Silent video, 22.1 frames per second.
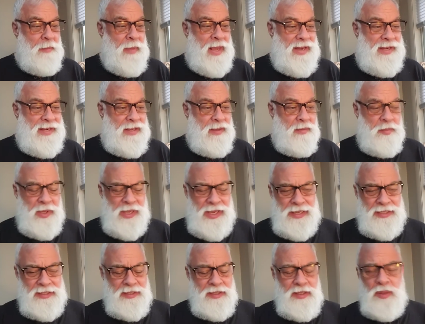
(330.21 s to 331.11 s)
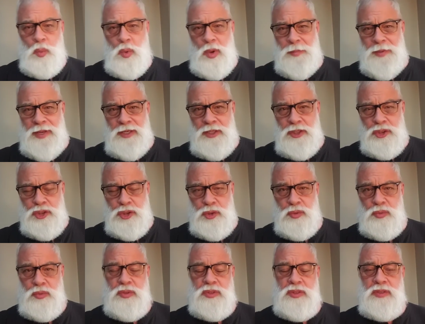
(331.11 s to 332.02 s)
Men compete, women
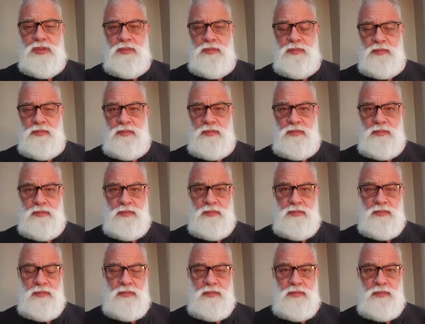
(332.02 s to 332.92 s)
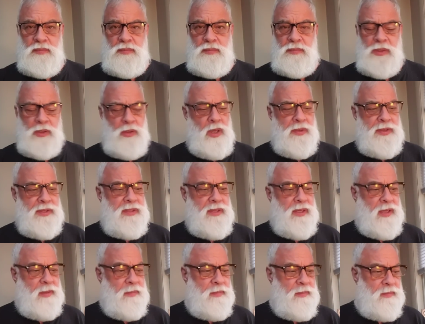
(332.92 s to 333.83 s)
choose. All the
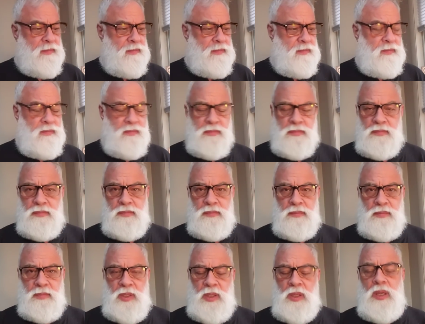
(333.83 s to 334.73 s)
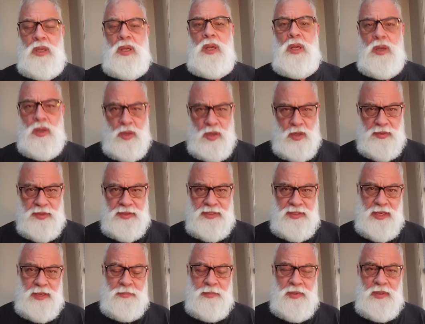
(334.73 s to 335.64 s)
time. All the
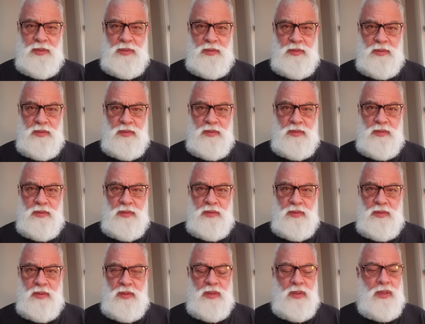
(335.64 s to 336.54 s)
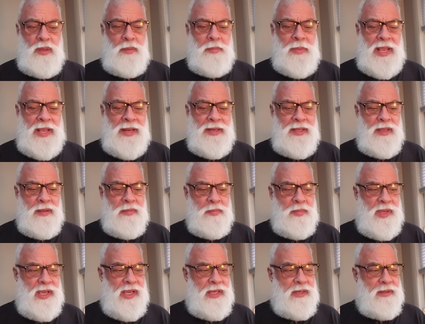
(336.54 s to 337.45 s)
time. Men
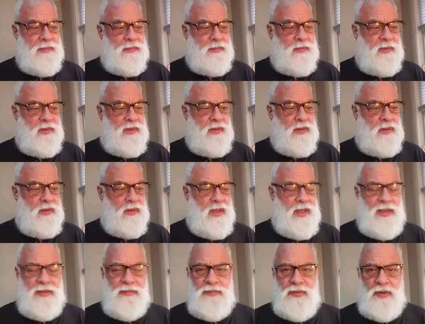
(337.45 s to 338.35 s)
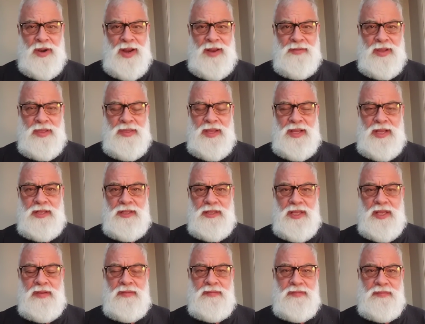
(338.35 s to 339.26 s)
compete for everything in
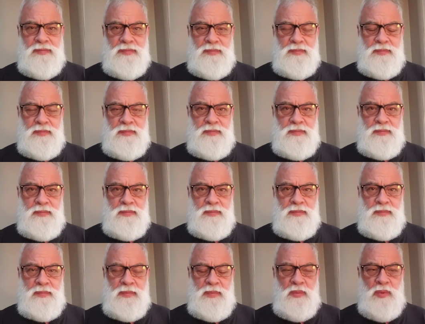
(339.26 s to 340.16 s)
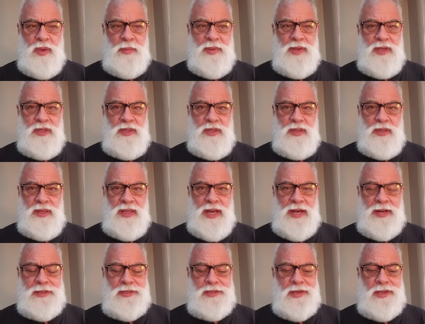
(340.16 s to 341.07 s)
life. Women
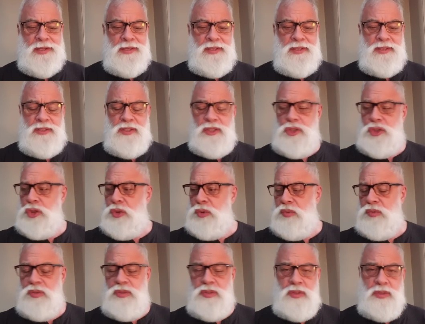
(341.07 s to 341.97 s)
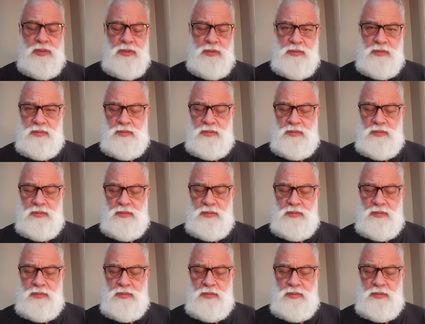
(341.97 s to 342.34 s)
get a chance to choose.